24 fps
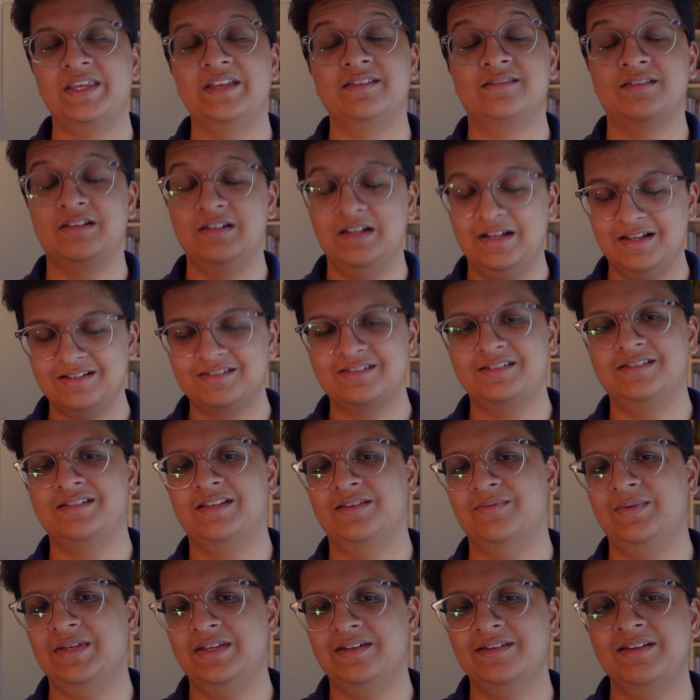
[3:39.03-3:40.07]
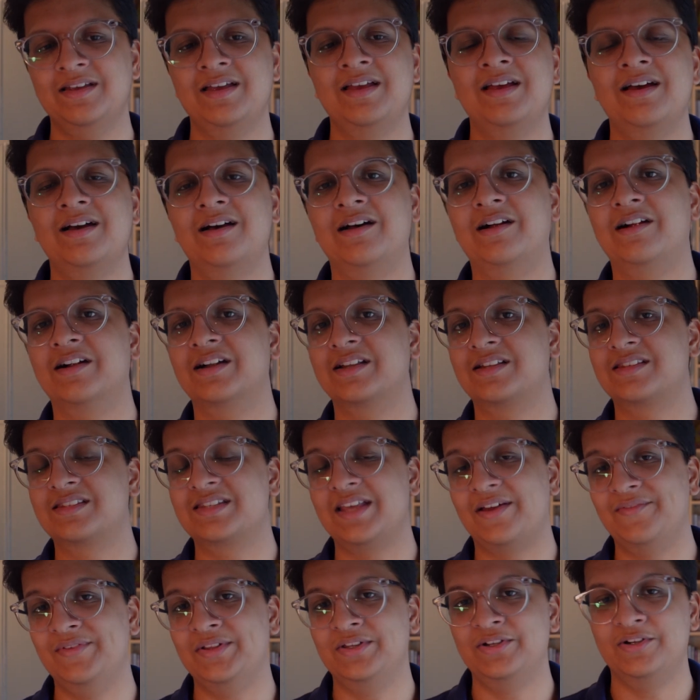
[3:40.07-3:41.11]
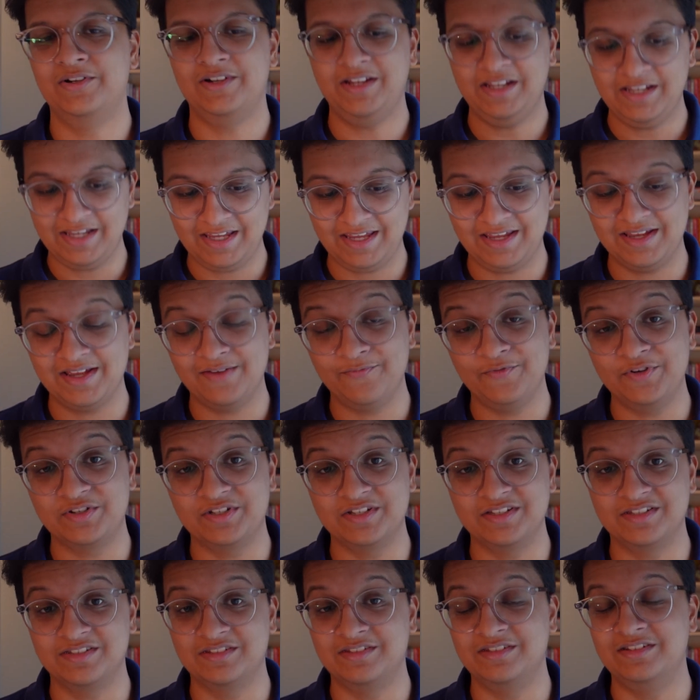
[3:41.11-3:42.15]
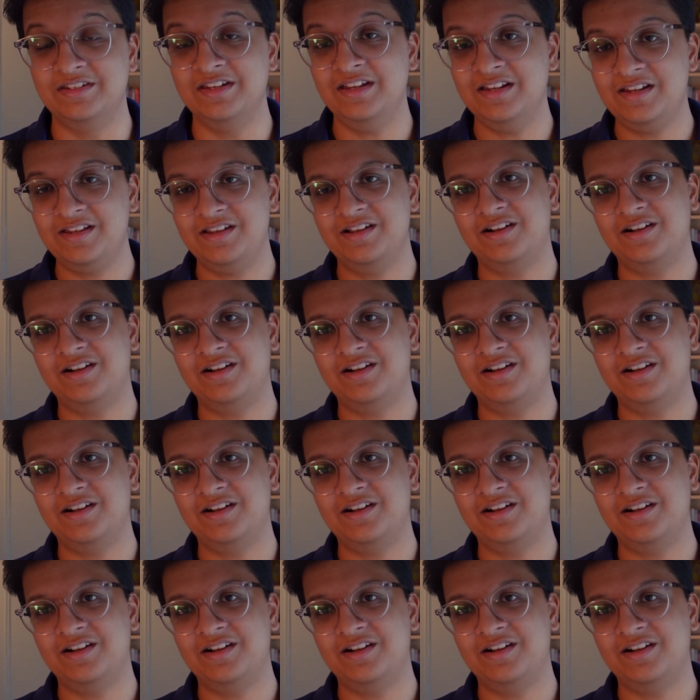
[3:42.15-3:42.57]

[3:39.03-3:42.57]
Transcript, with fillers: His classes, I mean, are at 7:30 a.m. which is really